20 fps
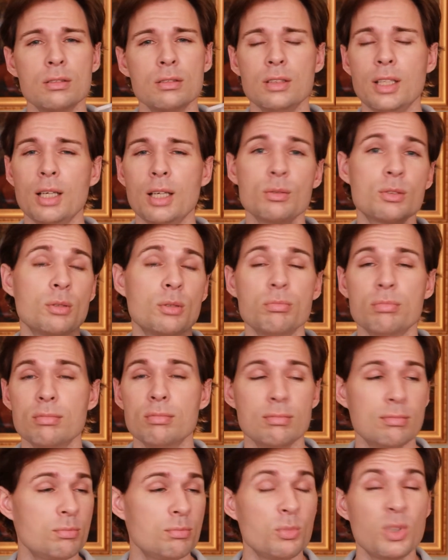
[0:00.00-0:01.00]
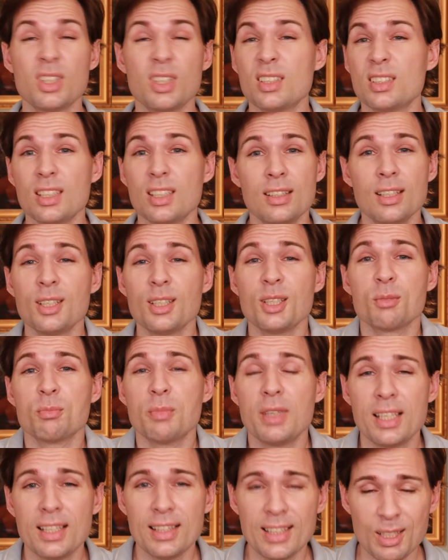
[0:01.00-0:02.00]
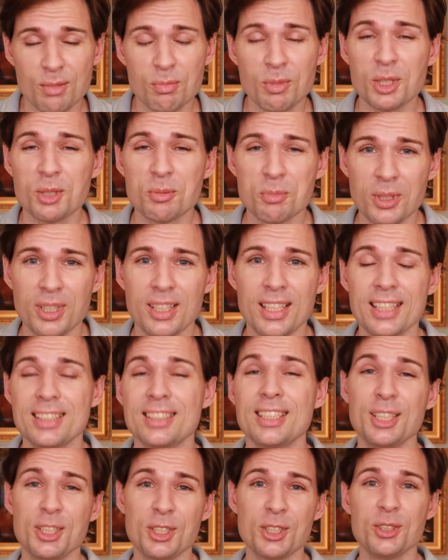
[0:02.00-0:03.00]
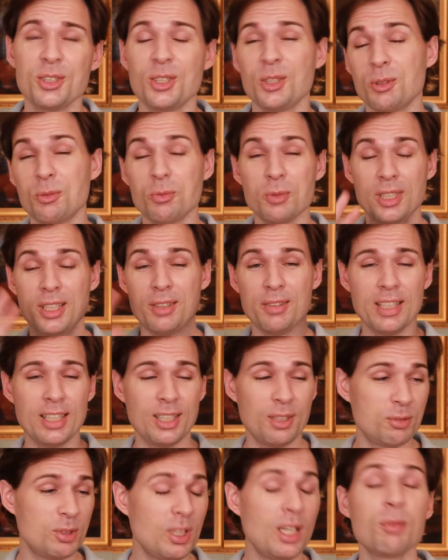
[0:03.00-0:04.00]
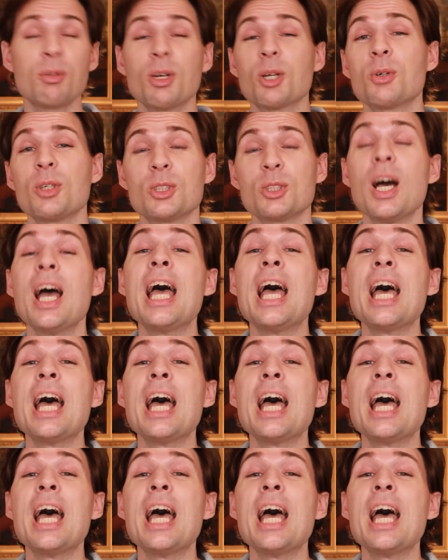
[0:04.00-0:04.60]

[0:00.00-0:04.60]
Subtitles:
yeah, so what they say, they're not making that much money as they could or whatever. I'm not quite sure.